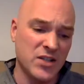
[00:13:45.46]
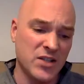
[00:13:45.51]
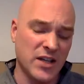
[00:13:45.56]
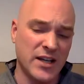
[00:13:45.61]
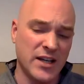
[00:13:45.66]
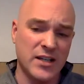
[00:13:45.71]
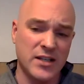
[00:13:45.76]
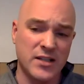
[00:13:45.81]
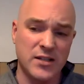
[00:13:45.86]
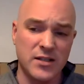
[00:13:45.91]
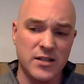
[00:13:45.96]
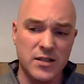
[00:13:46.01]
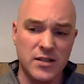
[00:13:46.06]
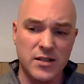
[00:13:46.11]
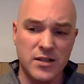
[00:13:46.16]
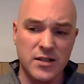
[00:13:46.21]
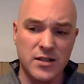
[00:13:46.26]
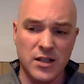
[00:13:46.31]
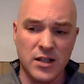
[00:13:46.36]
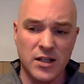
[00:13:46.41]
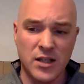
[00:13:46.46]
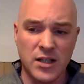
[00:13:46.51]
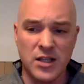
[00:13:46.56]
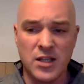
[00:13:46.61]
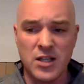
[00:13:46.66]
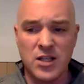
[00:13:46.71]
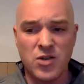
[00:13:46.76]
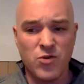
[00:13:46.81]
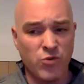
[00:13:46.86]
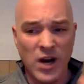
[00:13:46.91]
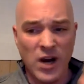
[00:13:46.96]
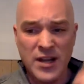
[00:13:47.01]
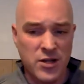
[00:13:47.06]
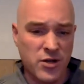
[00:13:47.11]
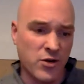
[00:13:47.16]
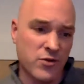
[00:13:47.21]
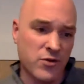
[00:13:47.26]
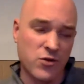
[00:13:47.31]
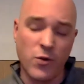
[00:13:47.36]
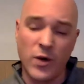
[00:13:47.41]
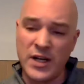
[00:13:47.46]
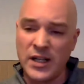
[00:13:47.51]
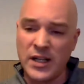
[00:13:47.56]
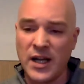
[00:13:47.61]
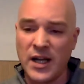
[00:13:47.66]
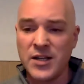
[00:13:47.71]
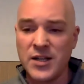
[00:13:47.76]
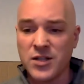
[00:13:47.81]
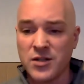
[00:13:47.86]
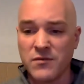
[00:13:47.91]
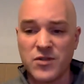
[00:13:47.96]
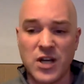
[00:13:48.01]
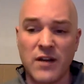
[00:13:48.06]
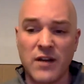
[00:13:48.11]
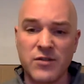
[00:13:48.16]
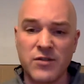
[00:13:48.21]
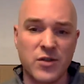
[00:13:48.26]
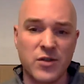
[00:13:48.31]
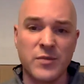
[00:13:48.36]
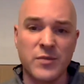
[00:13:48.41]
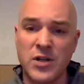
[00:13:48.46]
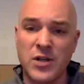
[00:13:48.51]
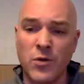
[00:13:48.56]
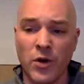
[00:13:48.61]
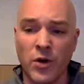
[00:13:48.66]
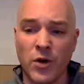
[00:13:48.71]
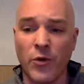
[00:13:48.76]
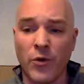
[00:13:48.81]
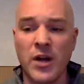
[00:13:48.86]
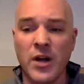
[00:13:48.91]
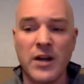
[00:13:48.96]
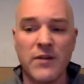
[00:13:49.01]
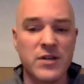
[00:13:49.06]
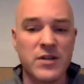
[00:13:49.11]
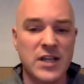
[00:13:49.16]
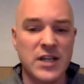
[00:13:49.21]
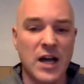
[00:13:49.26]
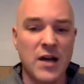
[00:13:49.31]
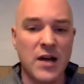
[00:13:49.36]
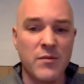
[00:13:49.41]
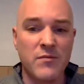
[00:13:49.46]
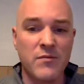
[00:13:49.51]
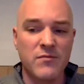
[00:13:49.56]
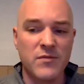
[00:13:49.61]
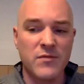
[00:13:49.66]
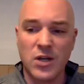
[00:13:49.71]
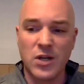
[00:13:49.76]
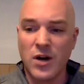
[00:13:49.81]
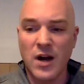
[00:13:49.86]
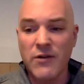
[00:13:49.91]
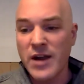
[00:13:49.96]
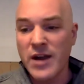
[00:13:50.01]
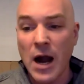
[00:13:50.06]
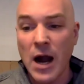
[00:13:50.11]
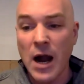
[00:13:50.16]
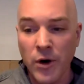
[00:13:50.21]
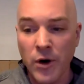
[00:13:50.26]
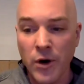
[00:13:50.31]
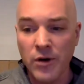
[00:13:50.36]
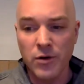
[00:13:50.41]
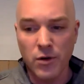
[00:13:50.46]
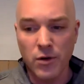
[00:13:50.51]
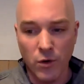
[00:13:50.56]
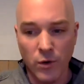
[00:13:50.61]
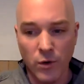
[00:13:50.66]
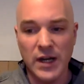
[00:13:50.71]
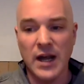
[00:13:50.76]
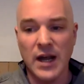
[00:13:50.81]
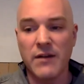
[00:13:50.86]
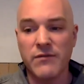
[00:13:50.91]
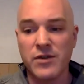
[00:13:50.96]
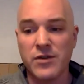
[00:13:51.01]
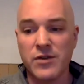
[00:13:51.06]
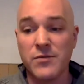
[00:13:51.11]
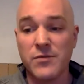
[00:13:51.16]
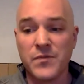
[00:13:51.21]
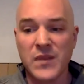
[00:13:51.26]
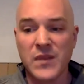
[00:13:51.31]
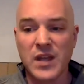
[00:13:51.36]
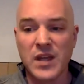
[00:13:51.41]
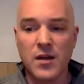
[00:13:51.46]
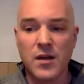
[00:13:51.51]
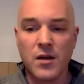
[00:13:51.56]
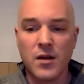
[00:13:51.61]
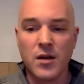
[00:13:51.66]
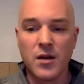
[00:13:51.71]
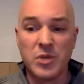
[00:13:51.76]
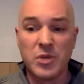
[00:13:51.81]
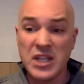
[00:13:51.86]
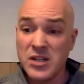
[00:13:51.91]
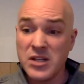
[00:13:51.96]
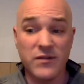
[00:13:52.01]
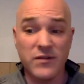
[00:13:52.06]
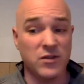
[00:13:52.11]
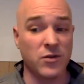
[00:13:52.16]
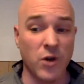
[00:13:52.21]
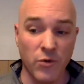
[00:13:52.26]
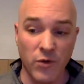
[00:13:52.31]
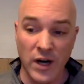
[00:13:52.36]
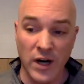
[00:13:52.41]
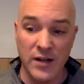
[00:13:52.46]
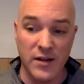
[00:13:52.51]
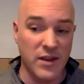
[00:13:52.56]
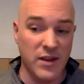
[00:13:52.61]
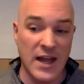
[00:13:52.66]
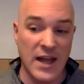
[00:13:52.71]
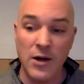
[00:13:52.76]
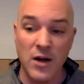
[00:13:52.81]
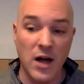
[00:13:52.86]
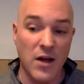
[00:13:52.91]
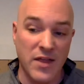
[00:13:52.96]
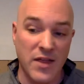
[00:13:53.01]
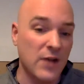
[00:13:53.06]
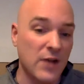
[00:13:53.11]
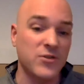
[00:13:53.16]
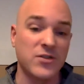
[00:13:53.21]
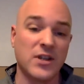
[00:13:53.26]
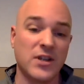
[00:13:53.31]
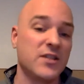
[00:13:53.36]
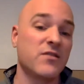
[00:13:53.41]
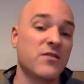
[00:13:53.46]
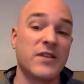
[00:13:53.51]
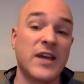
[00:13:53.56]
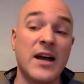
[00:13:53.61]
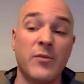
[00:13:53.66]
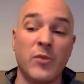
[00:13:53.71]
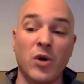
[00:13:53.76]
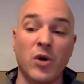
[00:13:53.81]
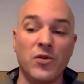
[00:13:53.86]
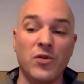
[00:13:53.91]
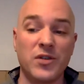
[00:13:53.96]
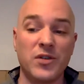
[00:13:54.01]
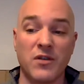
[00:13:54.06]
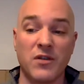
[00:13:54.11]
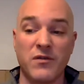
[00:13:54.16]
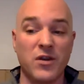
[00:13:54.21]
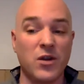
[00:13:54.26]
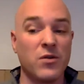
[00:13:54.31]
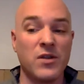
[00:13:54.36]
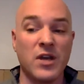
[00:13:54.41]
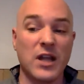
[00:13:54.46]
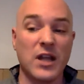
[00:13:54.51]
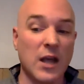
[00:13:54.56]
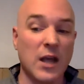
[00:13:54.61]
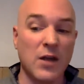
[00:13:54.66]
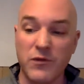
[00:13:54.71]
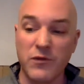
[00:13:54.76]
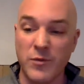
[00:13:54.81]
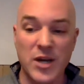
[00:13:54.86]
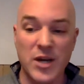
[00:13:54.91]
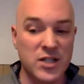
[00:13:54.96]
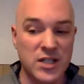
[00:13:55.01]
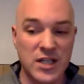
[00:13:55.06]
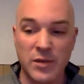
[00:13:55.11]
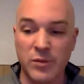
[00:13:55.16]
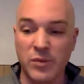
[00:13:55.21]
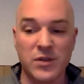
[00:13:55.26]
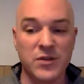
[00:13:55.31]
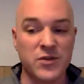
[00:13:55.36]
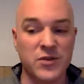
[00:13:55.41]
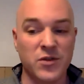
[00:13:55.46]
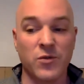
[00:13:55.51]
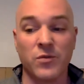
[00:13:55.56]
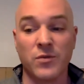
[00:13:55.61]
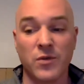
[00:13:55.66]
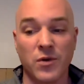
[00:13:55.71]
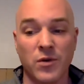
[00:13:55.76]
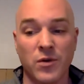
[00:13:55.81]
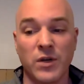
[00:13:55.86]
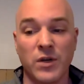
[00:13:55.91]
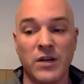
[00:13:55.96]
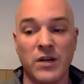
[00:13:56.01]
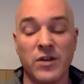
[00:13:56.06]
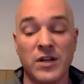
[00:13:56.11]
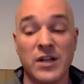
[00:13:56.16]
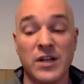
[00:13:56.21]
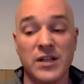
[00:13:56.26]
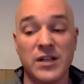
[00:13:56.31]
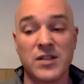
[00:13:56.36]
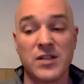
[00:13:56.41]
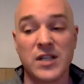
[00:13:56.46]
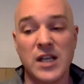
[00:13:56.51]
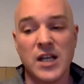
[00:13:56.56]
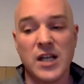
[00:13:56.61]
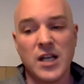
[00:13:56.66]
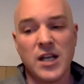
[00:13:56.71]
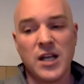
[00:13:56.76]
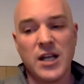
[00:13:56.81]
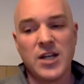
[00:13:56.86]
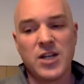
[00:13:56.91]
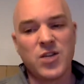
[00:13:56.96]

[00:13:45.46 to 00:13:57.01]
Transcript: like, you write your 20 lines of JavaScript that you want to run every time, every hour or what have you. But then you have to go write 1,000 lines of YAML to configure the CloudFormation templates or whatever it is. Right.